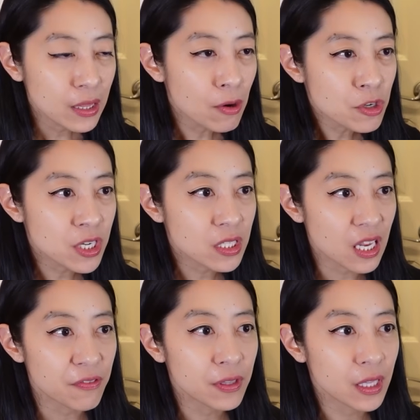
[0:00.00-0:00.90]
loaches,
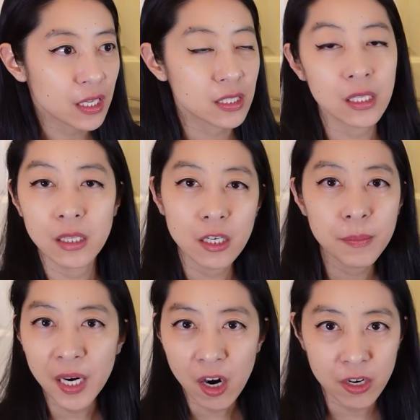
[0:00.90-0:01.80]
I feel like it's a little
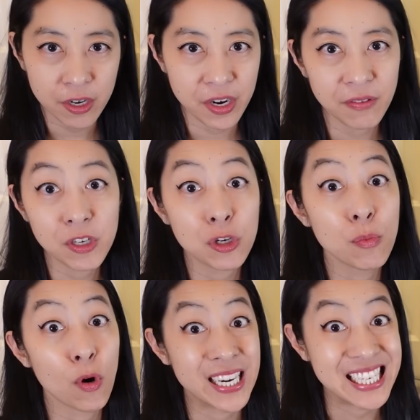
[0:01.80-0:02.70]
bit harder. You have to do
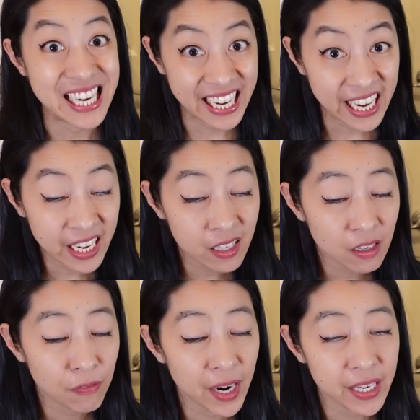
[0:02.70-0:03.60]
more digging
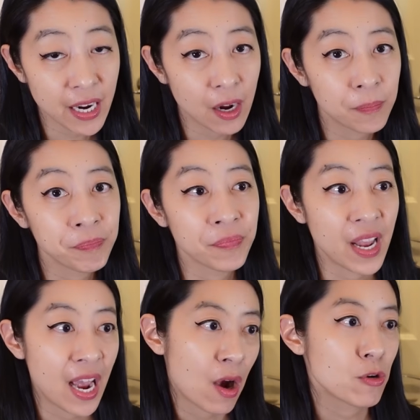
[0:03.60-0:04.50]
to find out
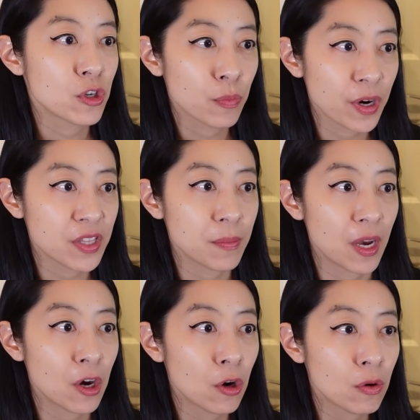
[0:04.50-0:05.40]
how to breed them at
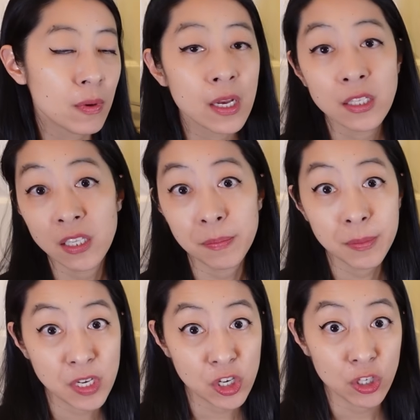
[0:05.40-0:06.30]
home. Some
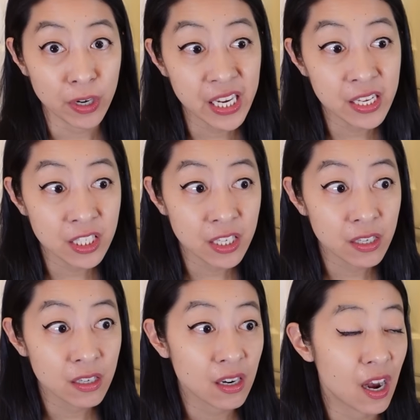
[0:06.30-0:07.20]
species are
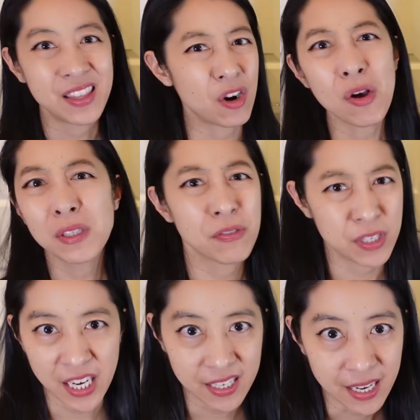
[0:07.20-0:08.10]
easier, and they're all
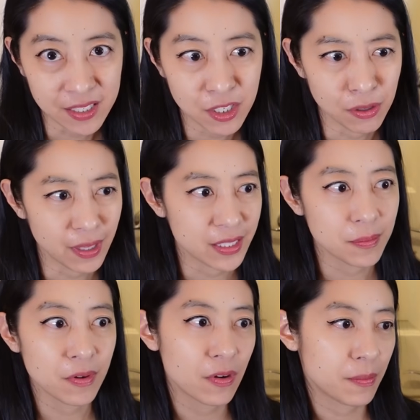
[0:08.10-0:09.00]
different techniques too. Like
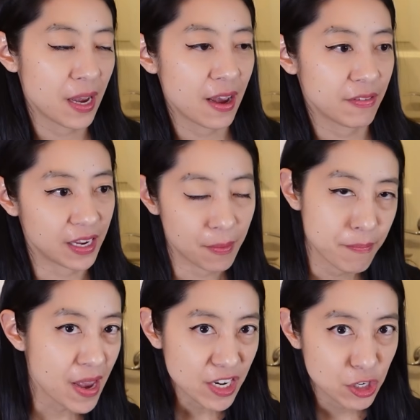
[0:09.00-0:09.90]
some of them have like a
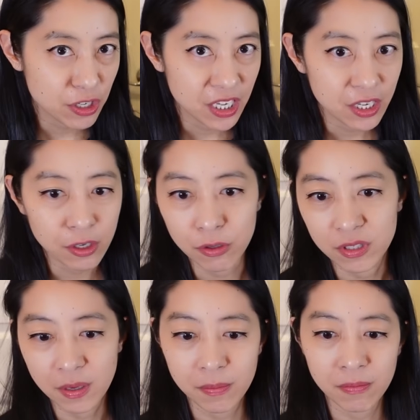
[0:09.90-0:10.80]
mesh you need to use.
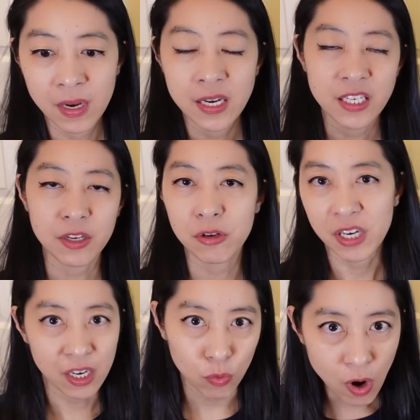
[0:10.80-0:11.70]
Some tell you
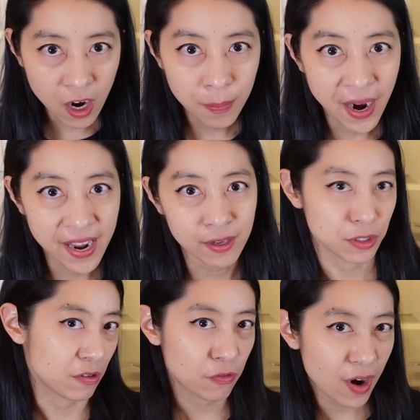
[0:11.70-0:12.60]
need a rock pile
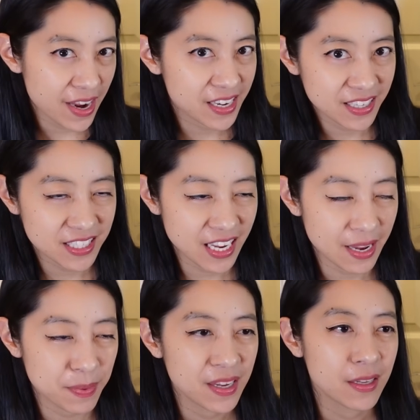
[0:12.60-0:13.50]
so the fry can escape.